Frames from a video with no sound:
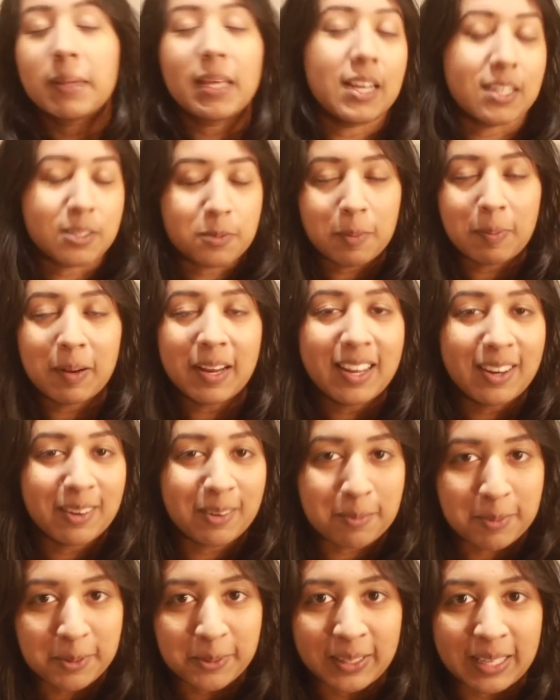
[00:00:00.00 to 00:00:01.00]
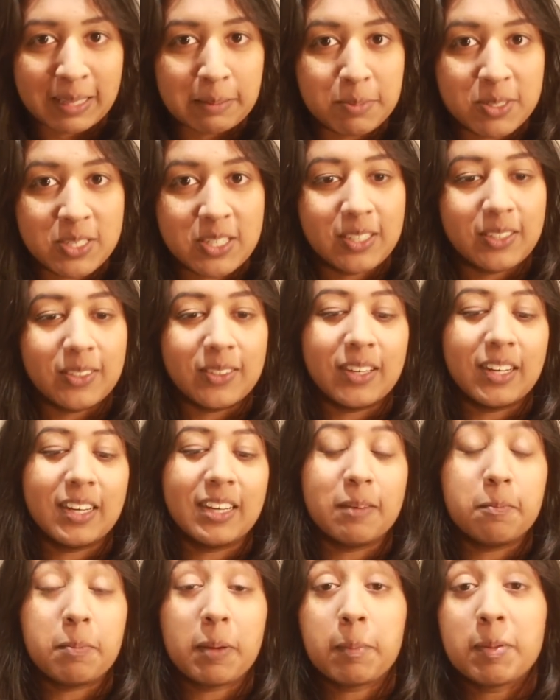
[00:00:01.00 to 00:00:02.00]
yes, we play a lot of board games too.
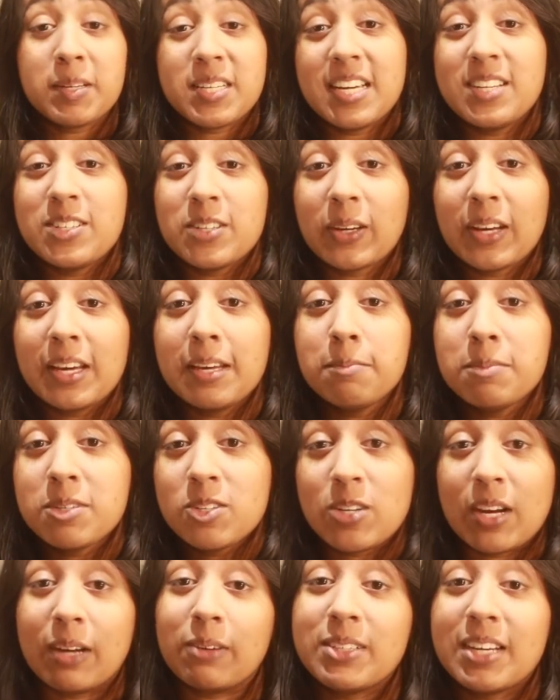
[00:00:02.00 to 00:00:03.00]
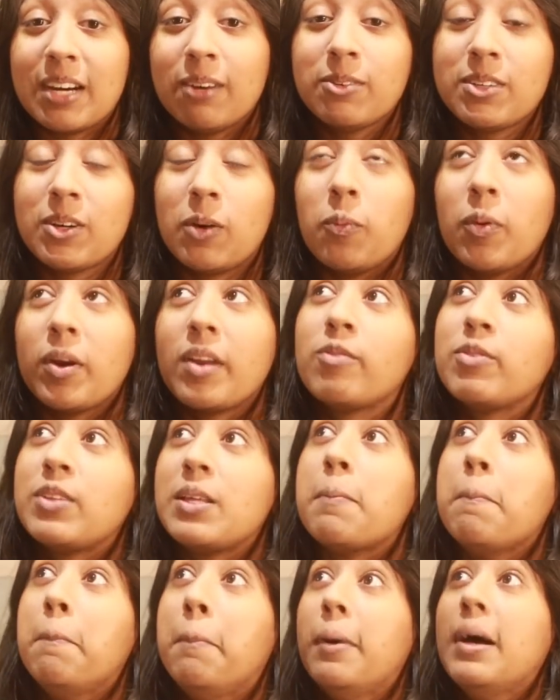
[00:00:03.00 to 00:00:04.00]
Big Potato Games, shout out, are one of the
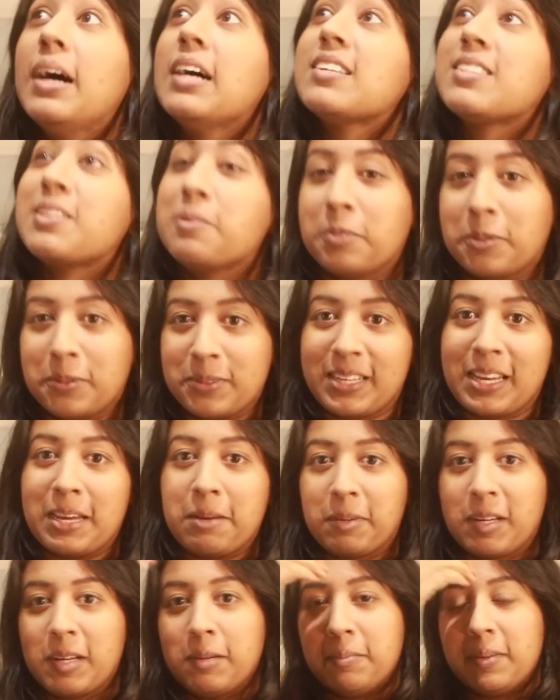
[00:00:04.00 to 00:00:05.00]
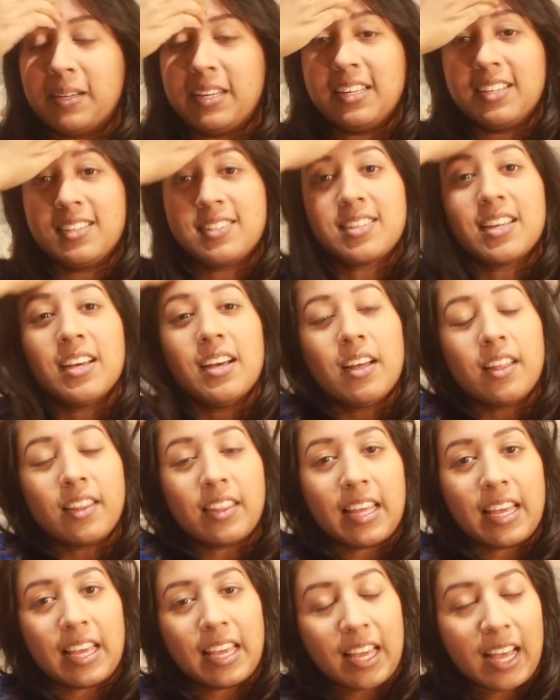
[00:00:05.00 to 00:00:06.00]
best board game companies.
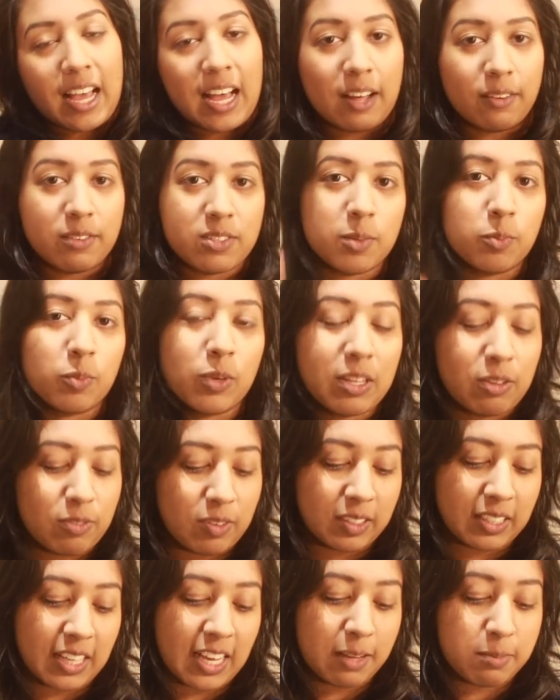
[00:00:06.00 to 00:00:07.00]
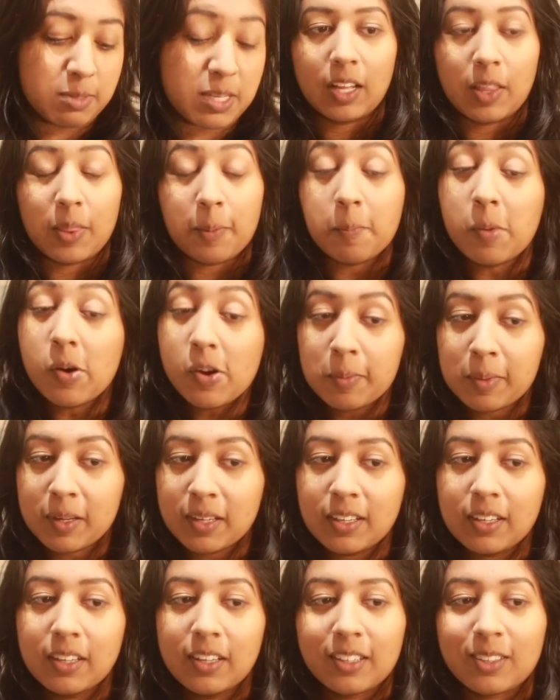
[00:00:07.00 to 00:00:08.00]
They have some really fun games at the
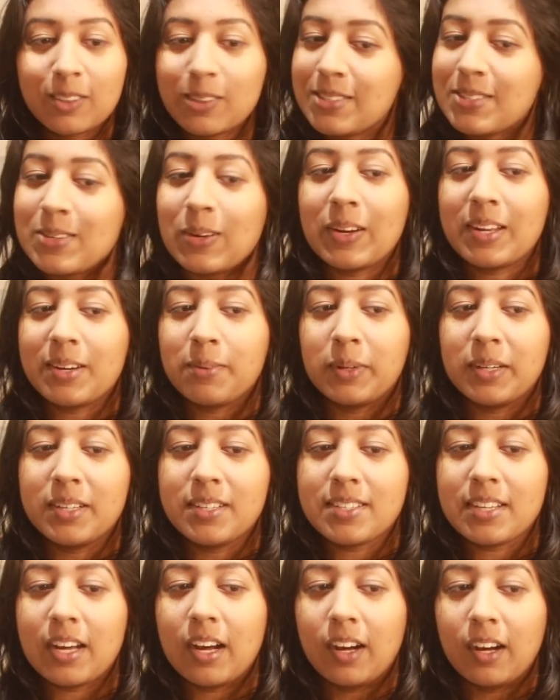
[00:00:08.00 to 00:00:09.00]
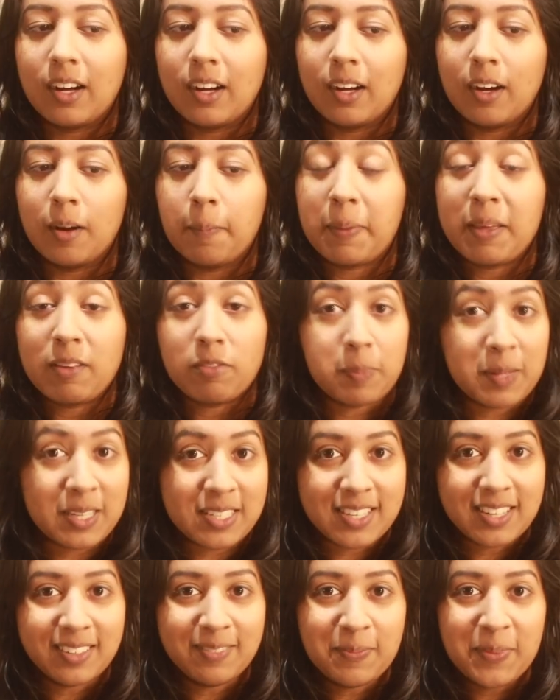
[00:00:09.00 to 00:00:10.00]
moment. Good solid ones are Beef
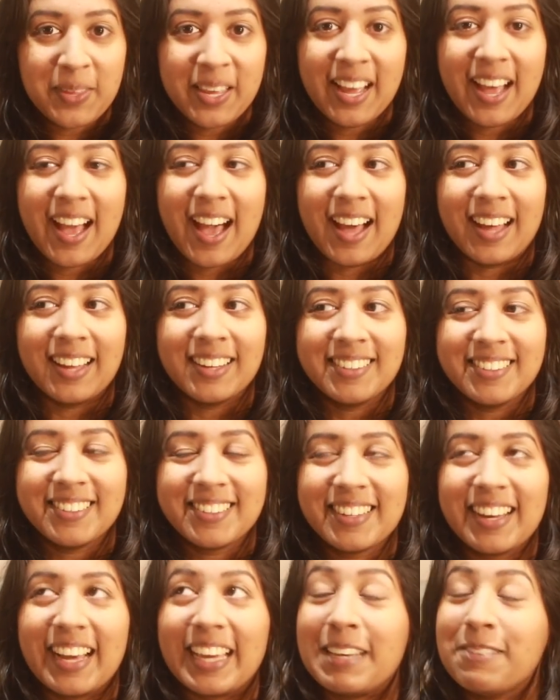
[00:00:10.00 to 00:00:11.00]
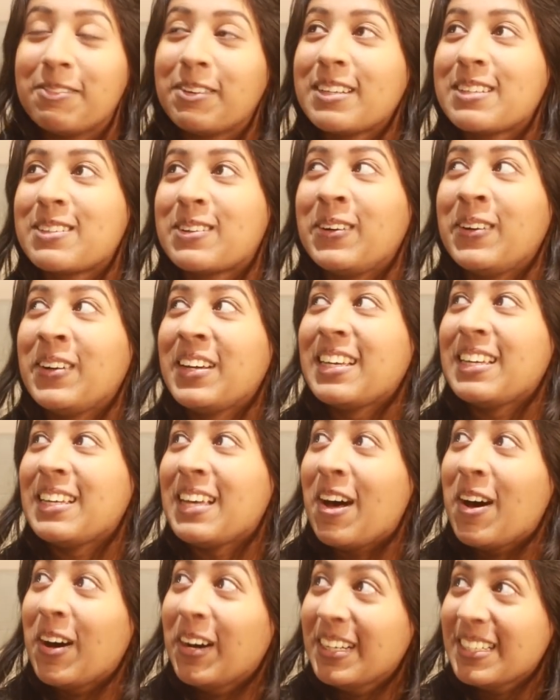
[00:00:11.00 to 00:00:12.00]
Pizza, and I keep wanting to call it
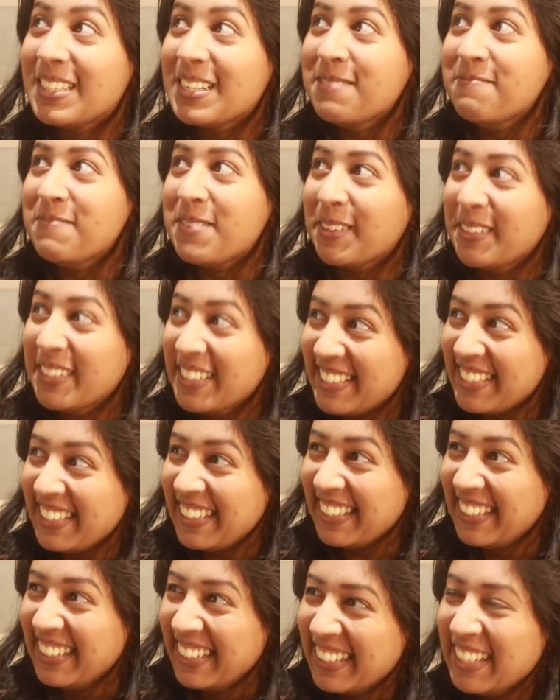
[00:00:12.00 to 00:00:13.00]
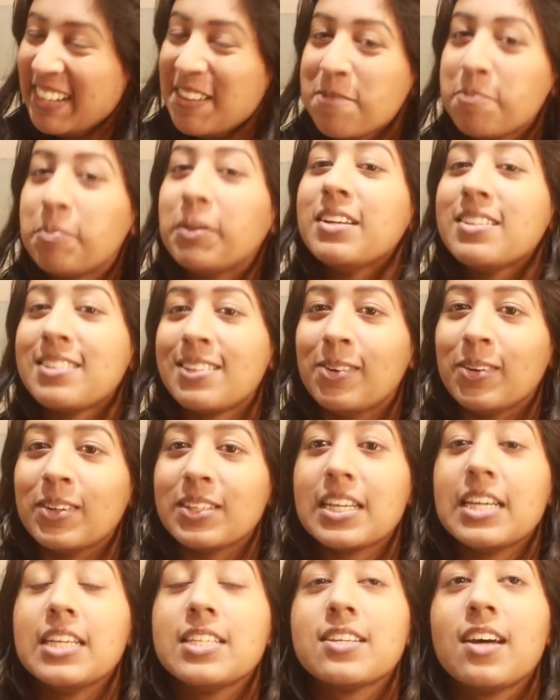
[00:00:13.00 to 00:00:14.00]
Herd Immunity, but it's not.
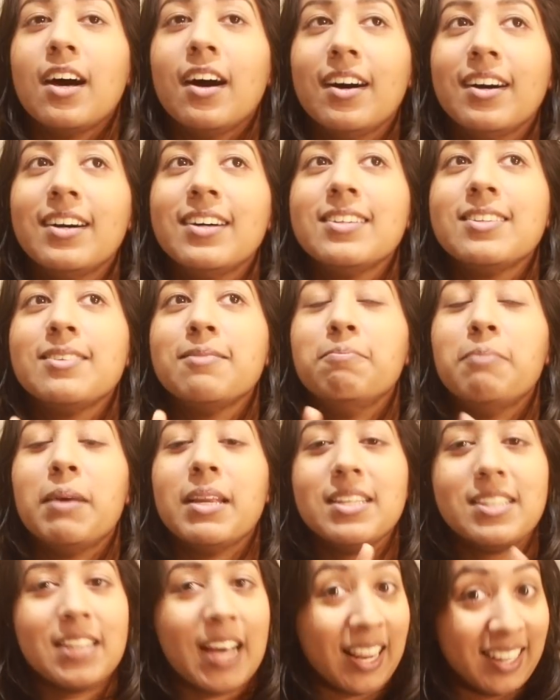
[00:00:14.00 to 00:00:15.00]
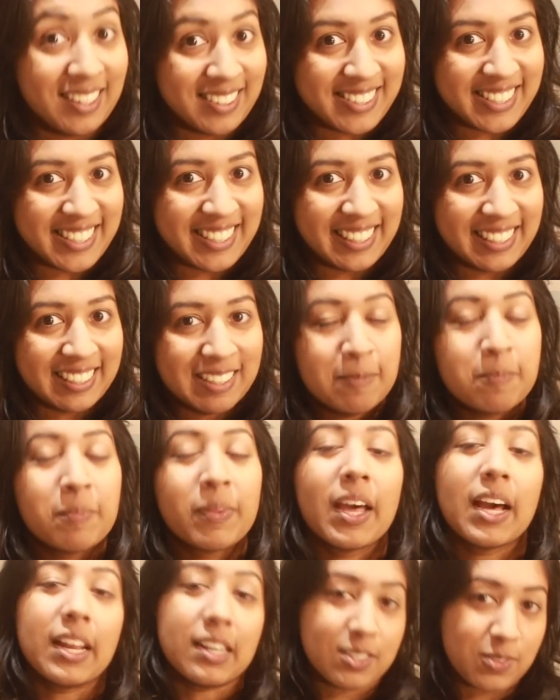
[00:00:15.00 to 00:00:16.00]
It's Herd Mentality,
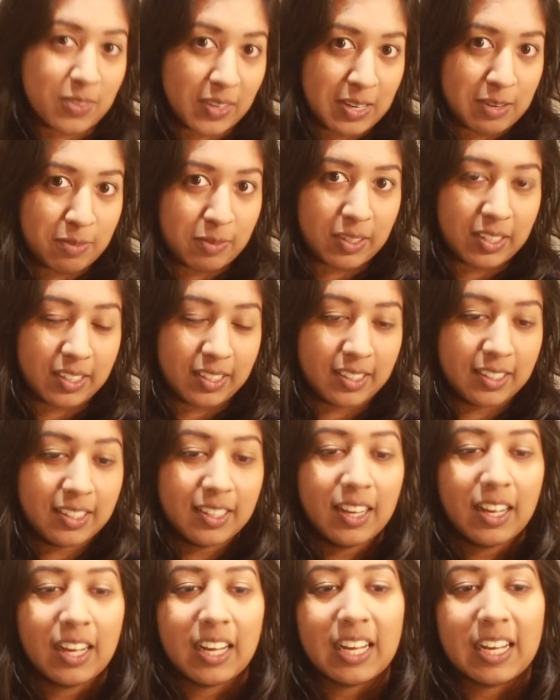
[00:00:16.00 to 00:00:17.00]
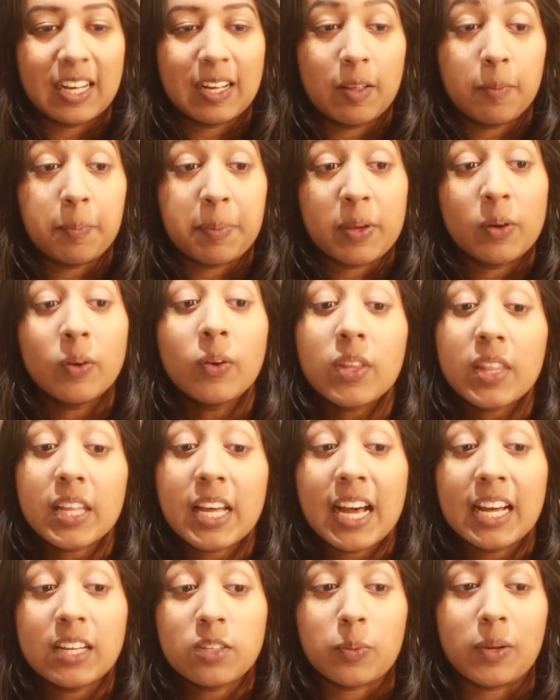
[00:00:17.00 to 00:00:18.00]
and it's very fun. Beyond
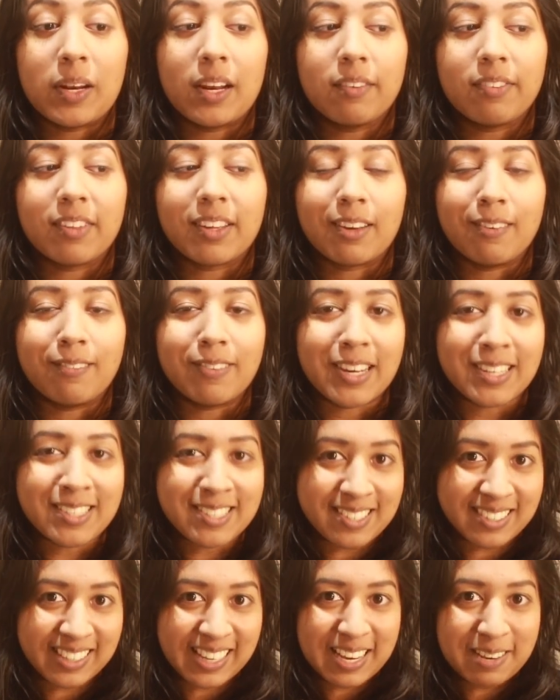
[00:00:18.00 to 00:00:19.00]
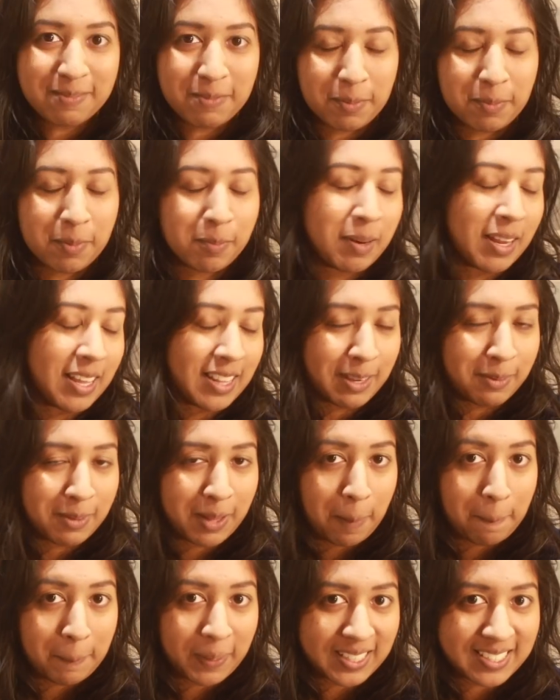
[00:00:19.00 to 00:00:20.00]
that, we love the Confessions game. We've been playing that with
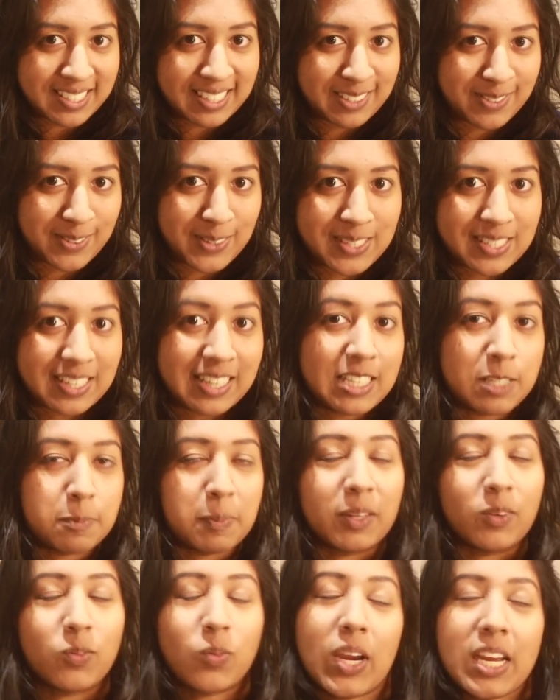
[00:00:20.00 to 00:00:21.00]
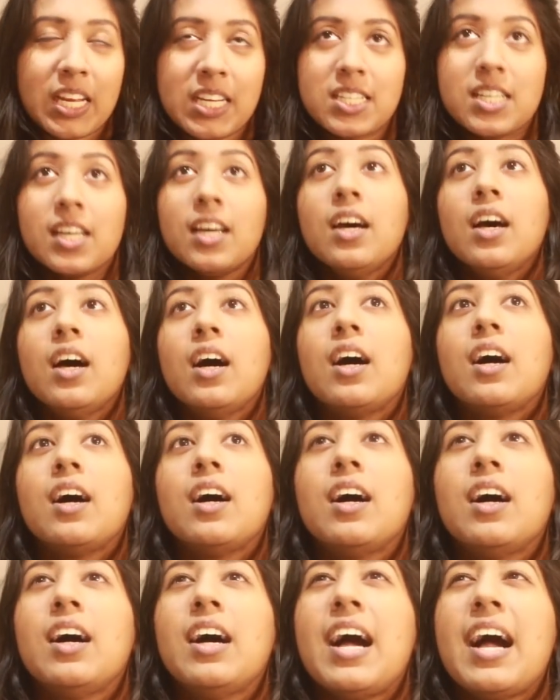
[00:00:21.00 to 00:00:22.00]
our besties recently. It's been great.
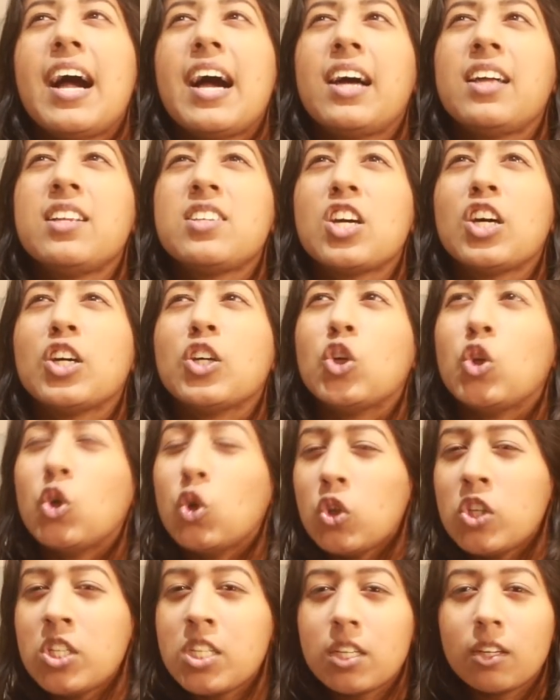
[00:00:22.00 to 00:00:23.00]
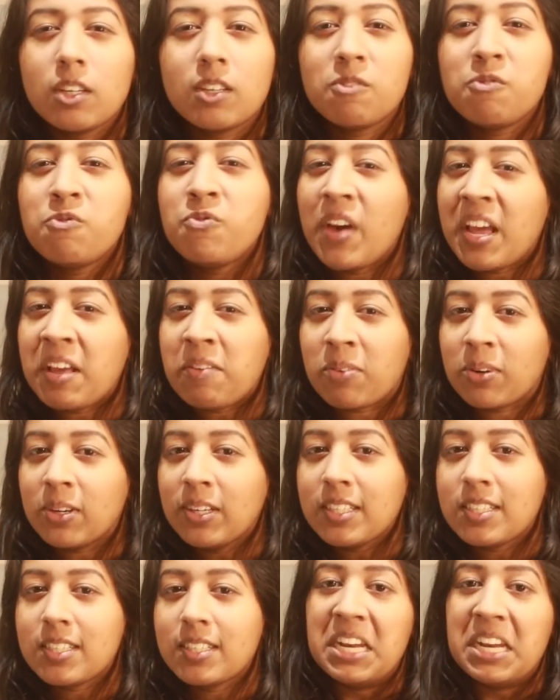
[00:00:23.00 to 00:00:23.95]
And a good favourite,